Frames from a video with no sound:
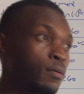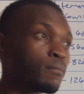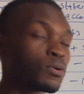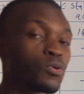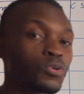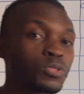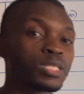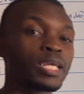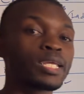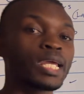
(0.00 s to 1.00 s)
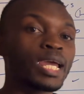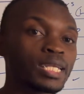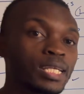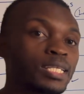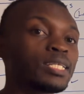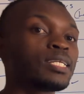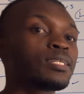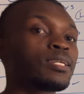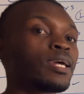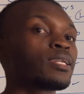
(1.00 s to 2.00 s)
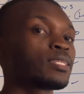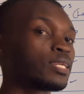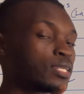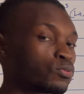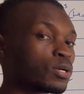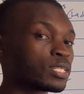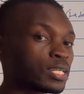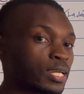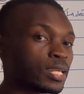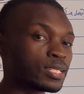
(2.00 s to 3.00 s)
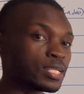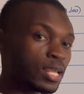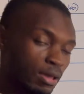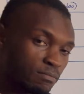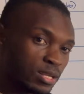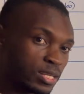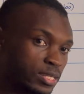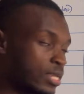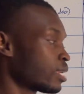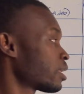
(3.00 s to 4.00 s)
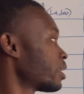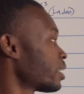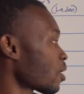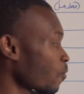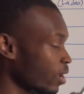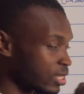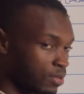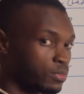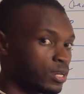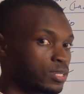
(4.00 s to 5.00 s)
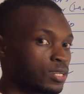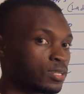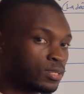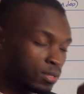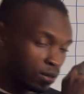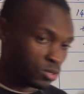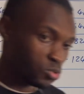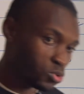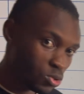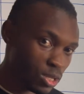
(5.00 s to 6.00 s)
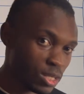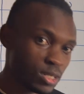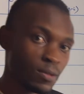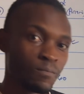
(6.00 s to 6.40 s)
because they added it and it was increasing liability now we are subtracting to show that